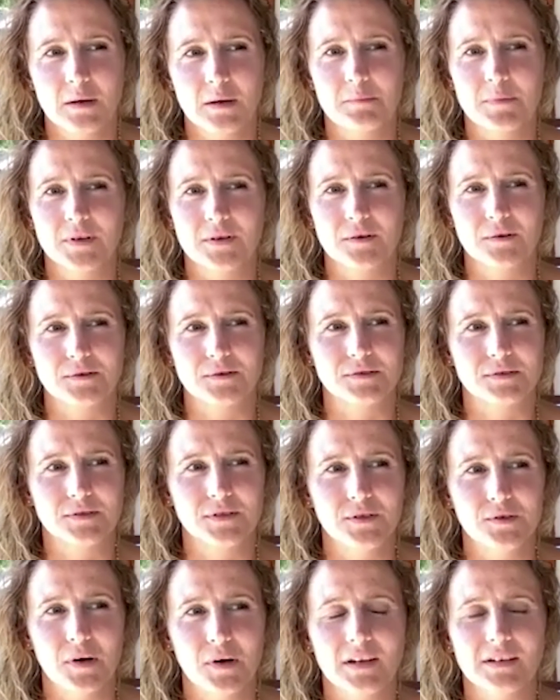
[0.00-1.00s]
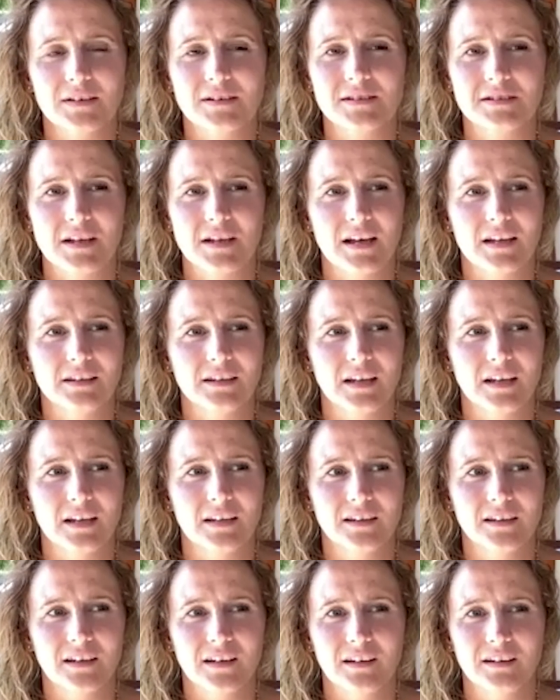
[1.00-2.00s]
because you understand that
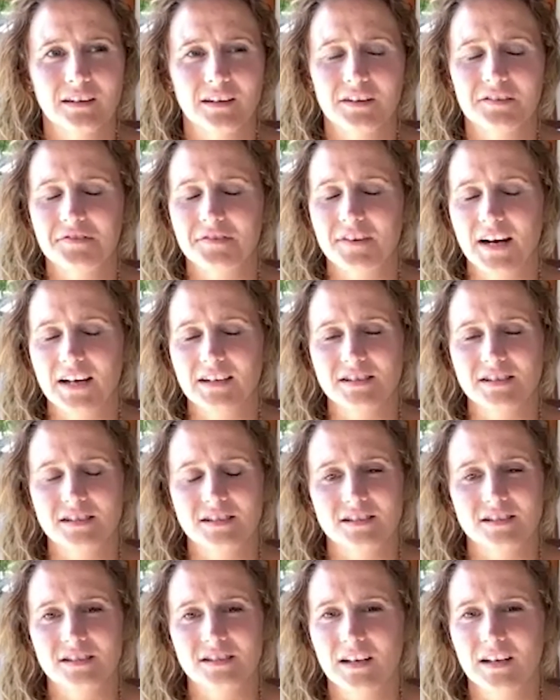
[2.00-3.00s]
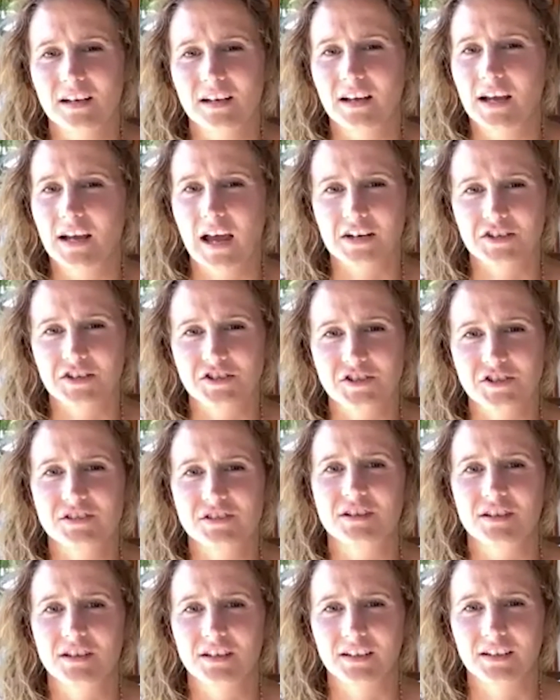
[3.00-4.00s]
in the crisis, cash is a
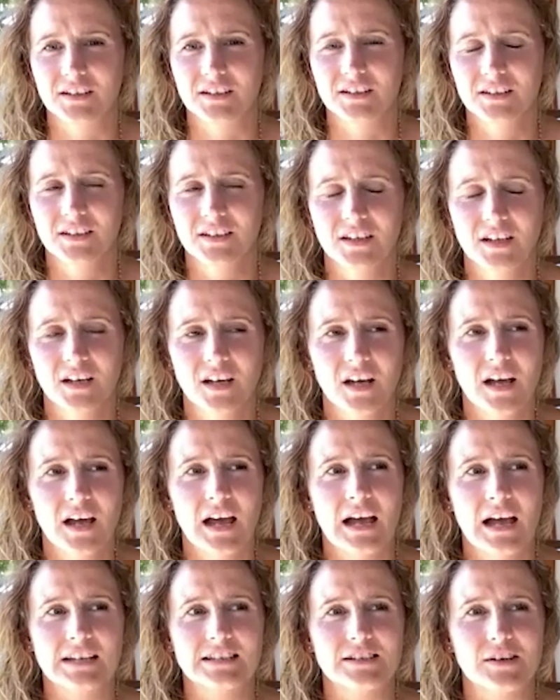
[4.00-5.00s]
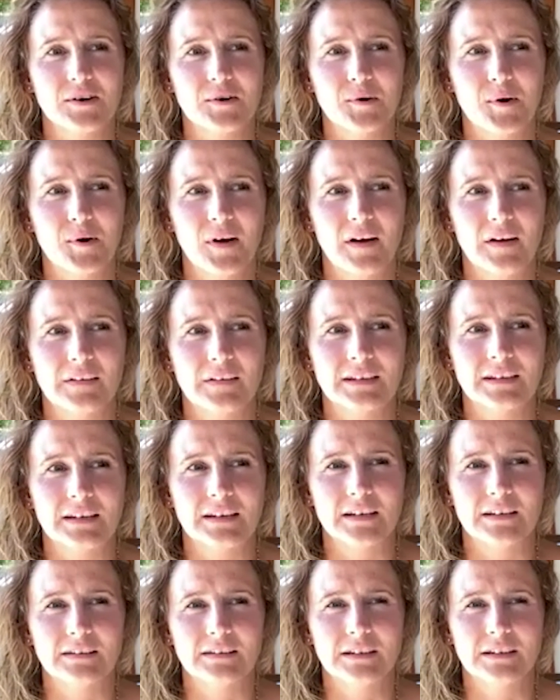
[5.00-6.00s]
king. So the
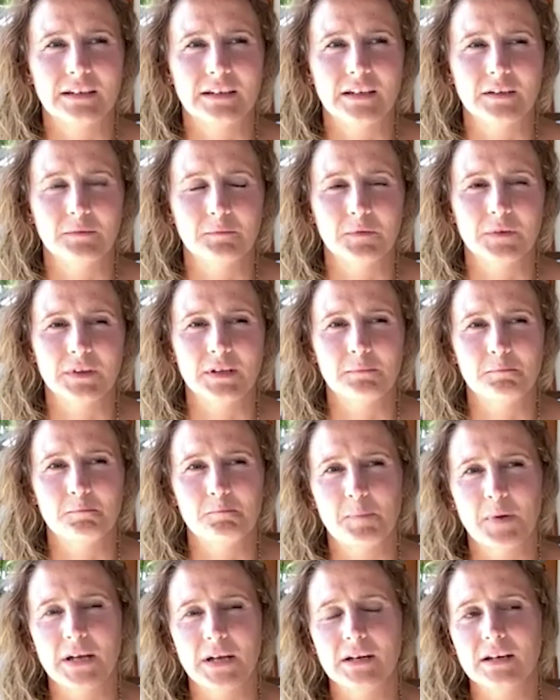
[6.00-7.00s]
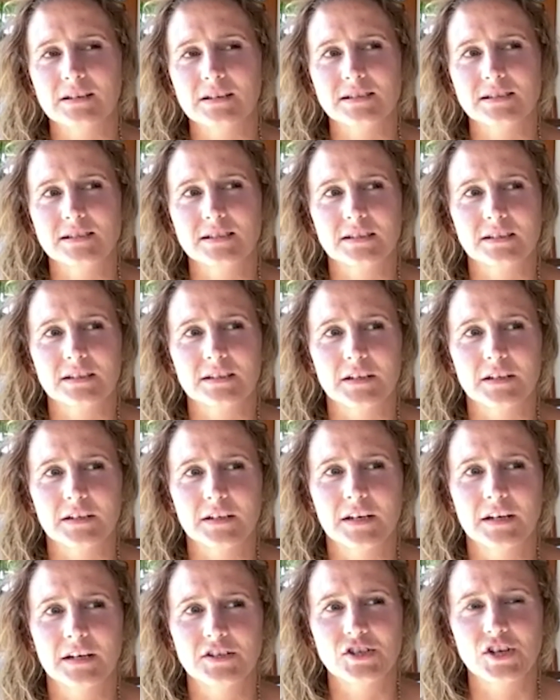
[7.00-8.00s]
the the biggest uh,
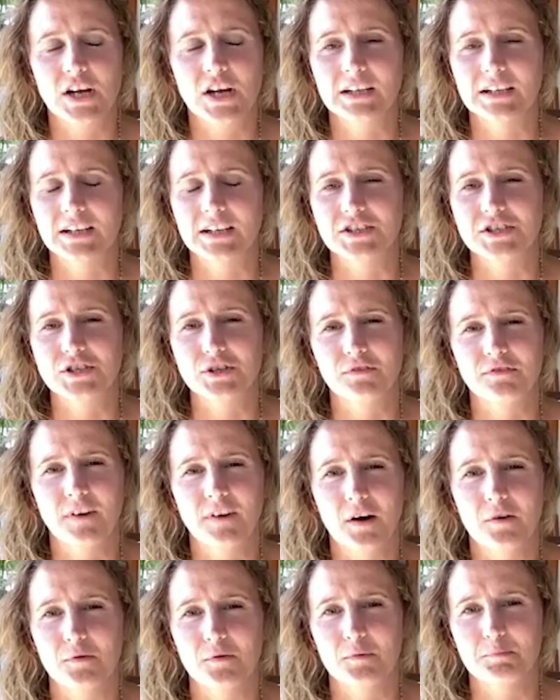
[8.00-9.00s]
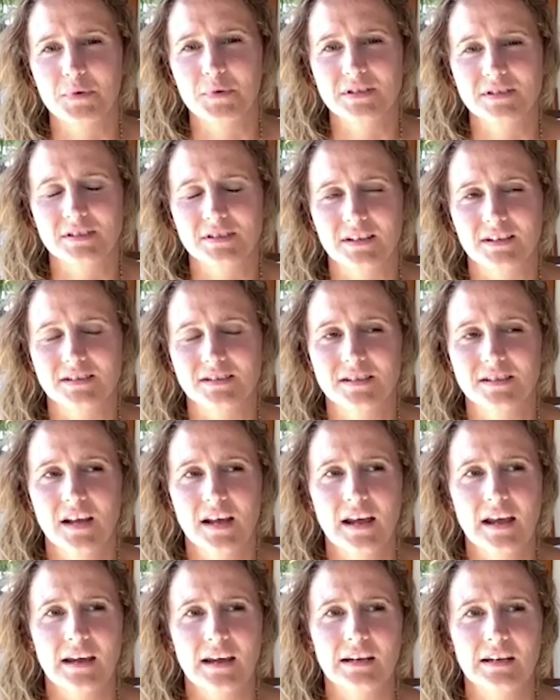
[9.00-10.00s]
challenge of our business
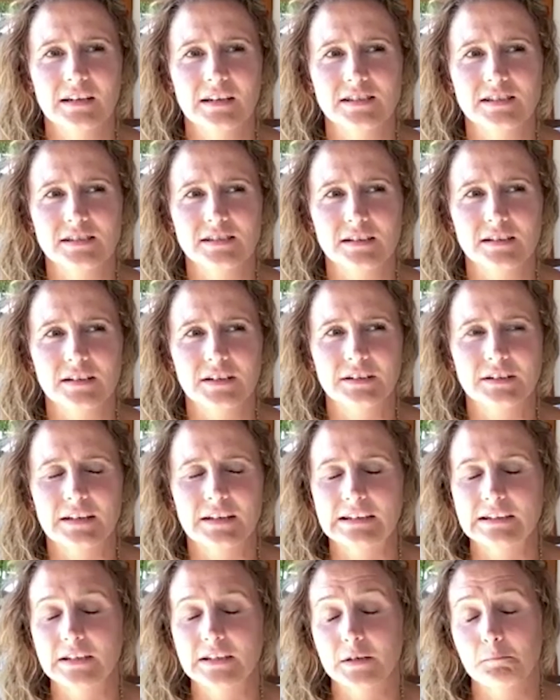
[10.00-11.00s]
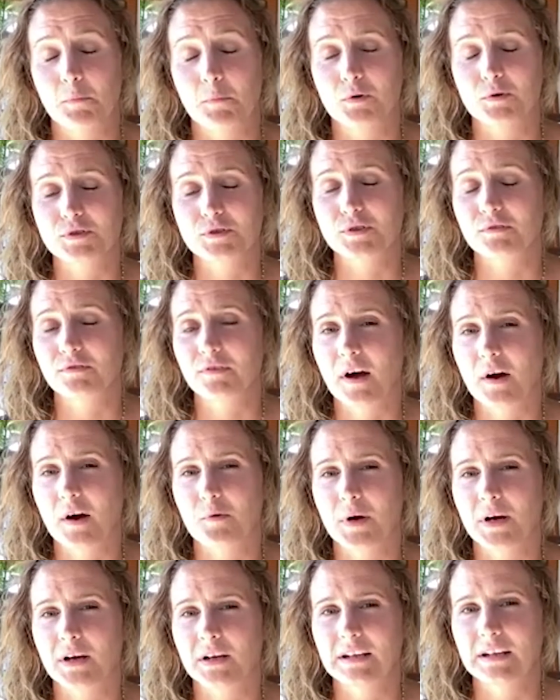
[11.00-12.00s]
is uh, that most of
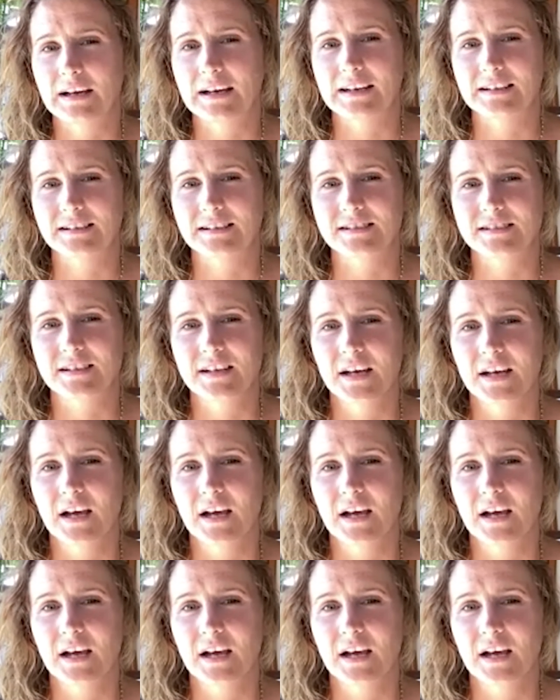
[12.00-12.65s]
our clients